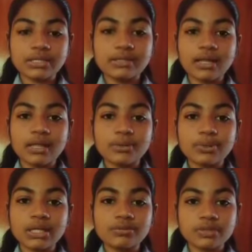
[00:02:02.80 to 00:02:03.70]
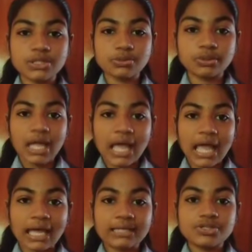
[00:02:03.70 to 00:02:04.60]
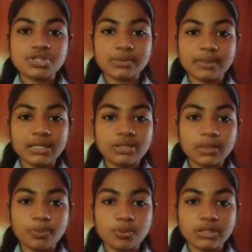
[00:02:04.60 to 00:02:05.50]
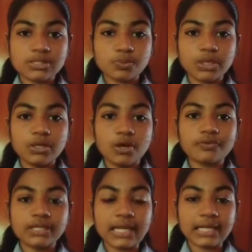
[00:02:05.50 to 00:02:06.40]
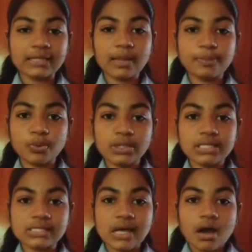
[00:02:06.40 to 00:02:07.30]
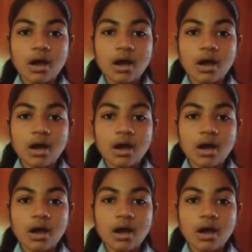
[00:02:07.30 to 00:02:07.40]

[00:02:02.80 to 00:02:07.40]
Irinalakuda, Thrissur and the Janamaitri Police Wing of the Kerala Police